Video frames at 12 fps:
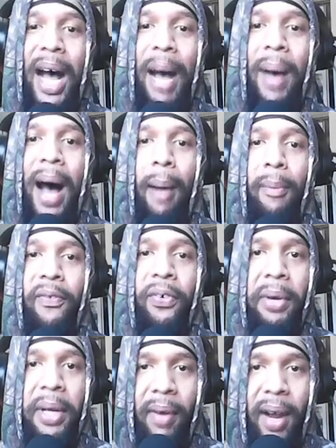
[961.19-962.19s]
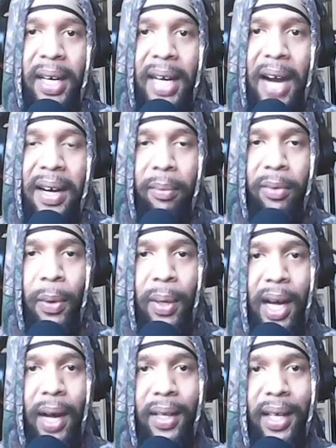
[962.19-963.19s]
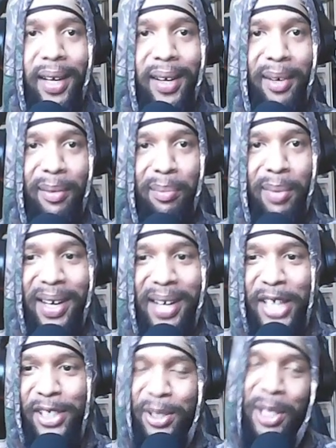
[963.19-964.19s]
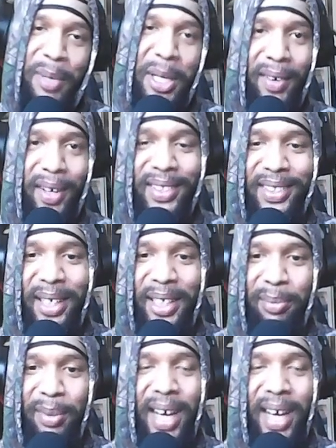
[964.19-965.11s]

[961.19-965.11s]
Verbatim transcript: I'm I'm I'm free right now and I'm going out later. But it should be around six.